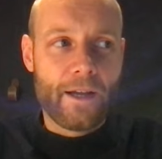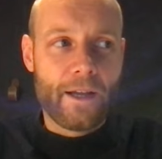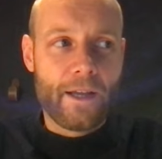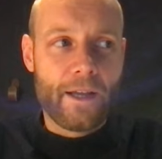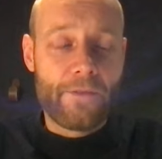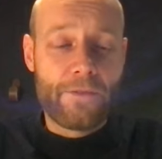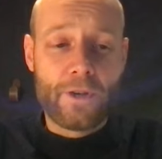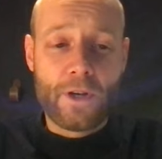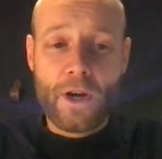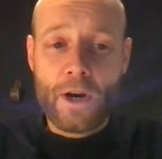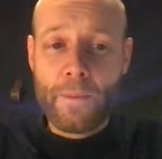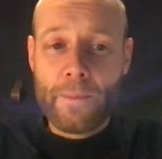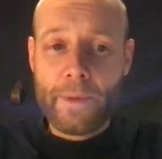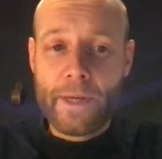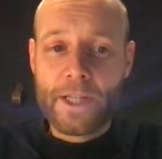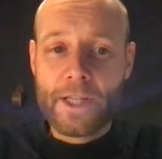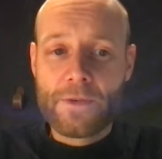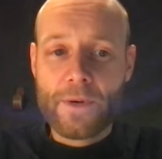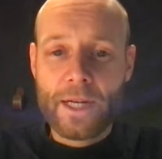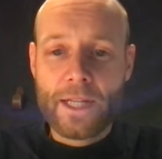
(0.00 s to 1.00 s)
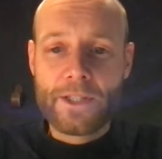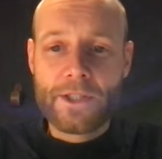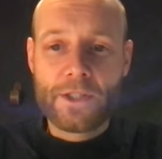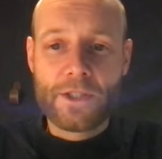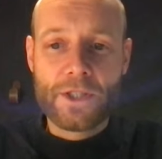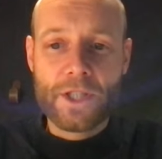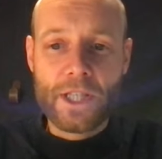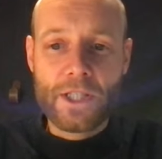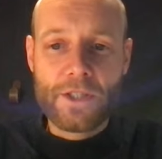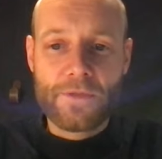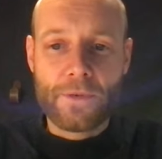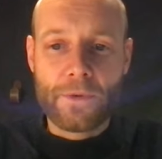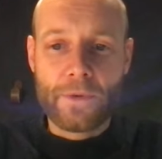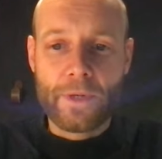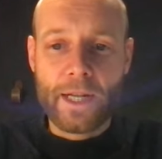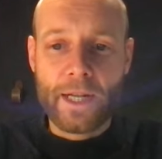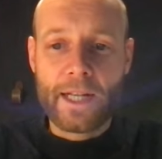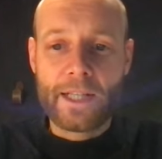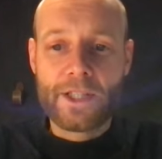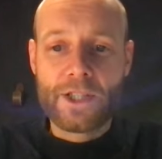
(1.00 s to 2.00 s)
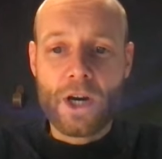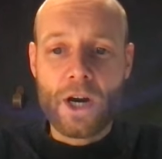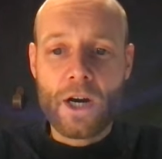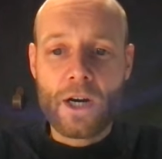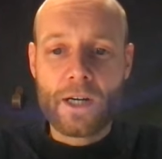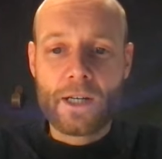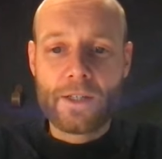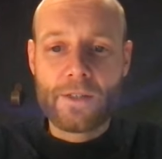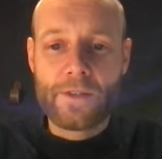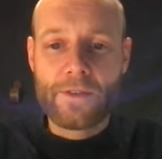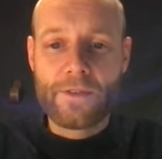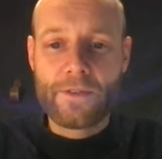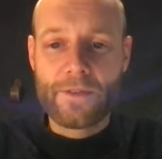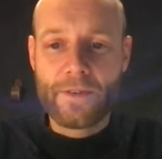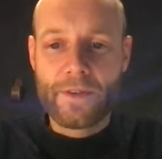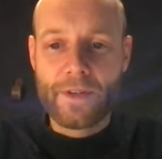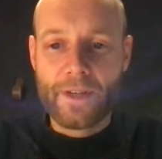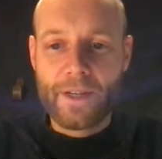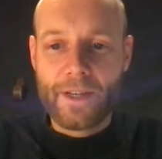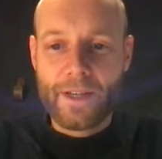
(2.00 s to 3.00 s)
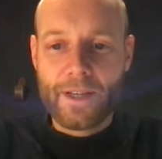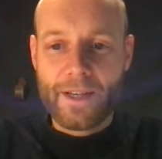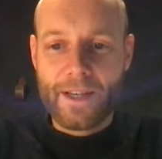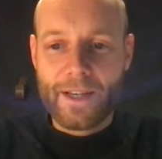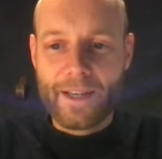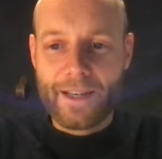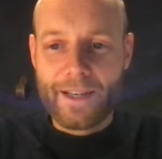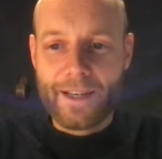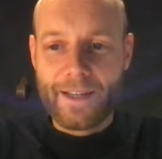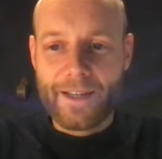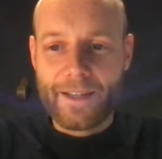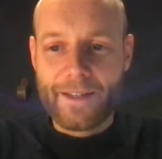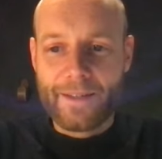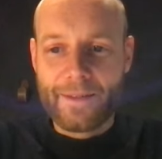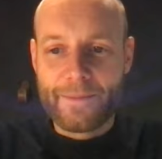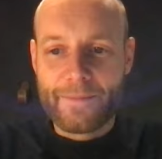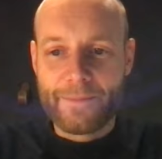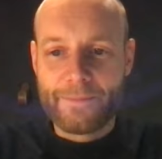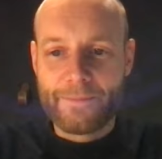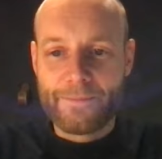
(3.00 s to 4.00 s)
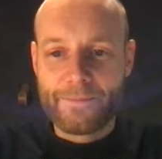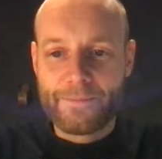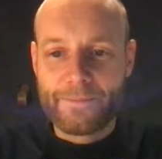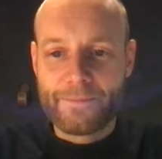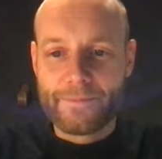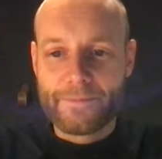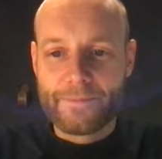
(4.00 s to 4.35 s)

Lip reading: if the company is really successful, then it's hard. Then